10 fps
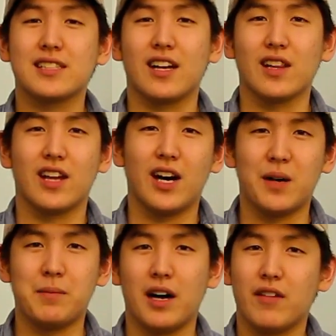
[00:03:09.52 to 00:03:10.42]
an
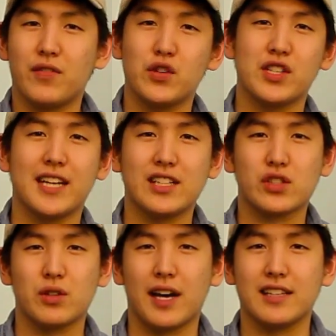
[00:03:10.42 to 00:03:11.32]
alum of Fusion Dance
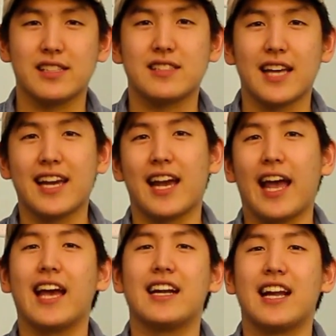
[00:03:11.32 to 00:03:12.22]
Crew at NC State
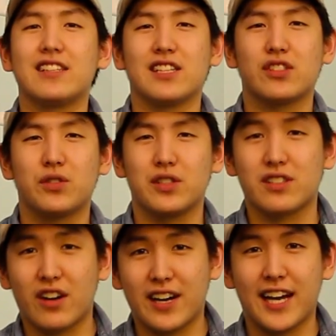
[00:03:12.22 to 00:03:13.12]
and NCSU
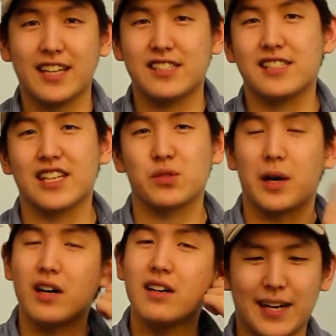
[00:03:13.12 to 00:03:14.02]
Nazaria at NC State as
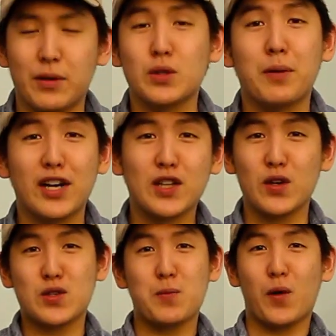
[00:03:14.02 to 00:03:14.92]
well. I'm also part of
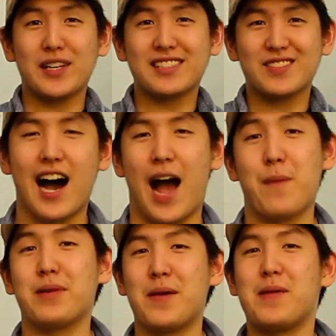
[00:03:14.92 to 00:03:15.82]
Close to Boys.
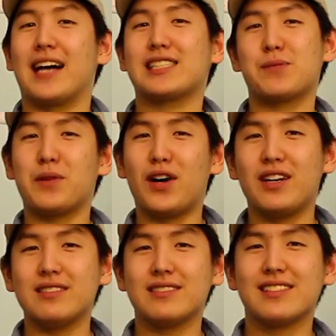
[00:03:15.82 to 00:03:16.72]
I played
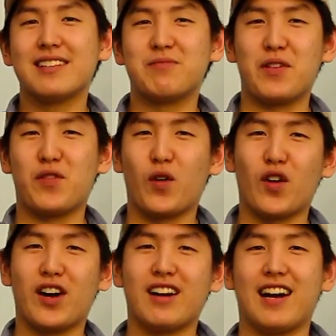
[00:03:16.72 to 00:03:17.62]
basketball
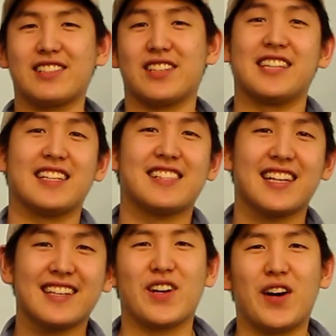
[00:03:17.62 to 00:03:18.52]
before I started
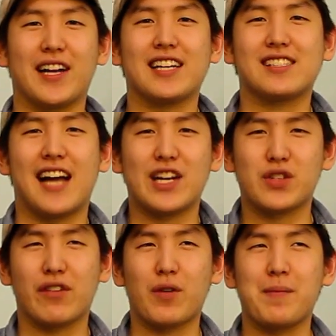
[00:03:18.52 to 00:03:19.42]
dancing. So I guess
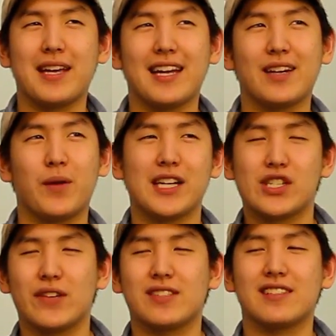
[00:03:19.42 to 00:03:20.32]
naturally for me, weight
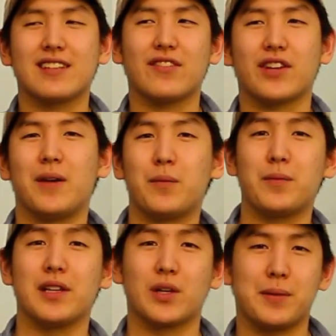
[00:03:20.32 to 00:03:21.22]
shifts and stuff
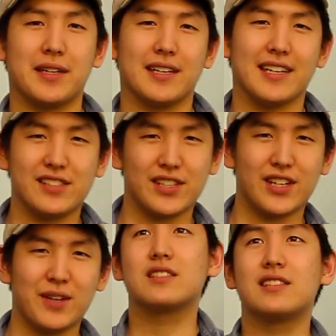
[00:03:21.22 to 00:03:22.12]
come a little bit
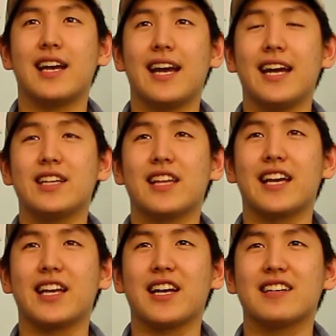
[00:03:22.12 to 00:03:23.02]
easier. Today, like,